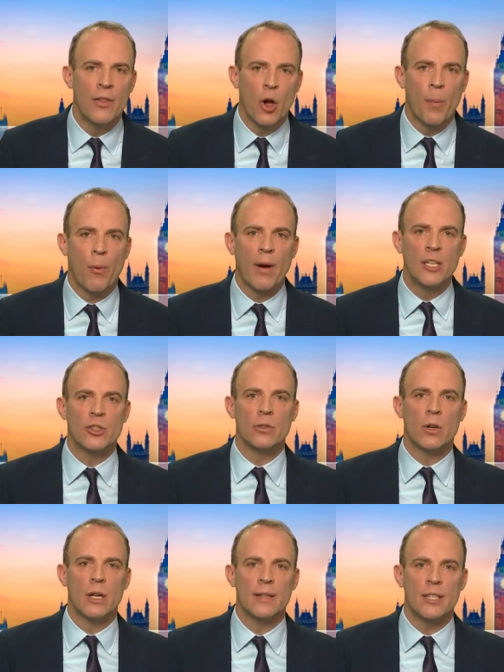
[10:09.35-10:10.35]
the operational
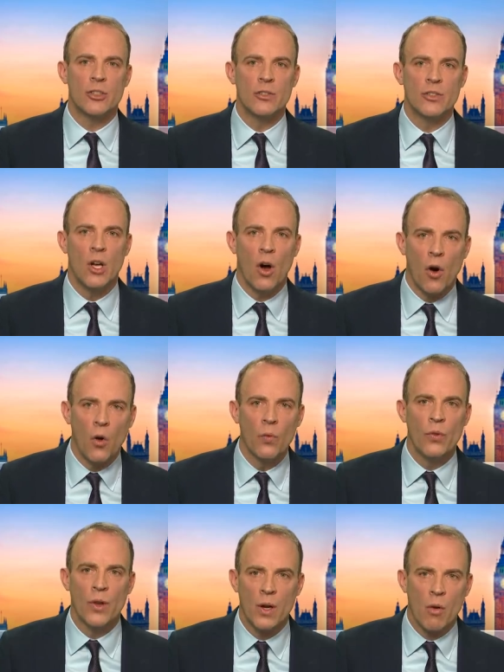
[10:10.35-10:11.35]
conditions
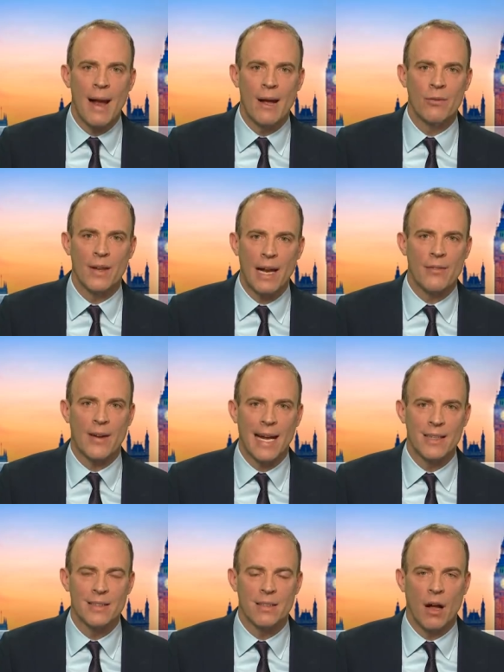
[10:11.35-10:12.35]
on the ground in
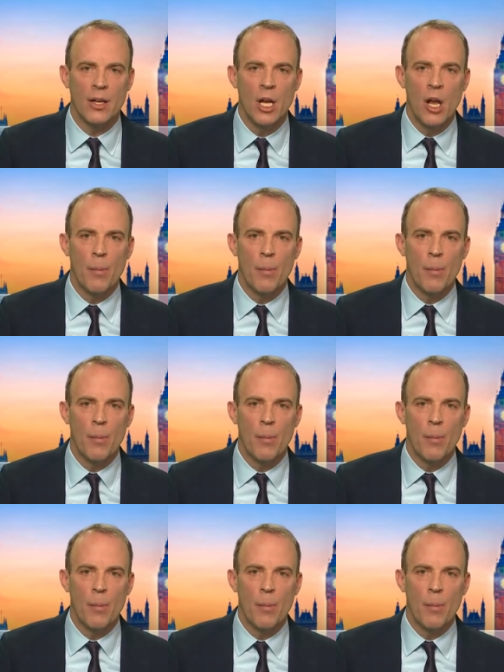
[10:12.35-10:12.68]
Afghanistan,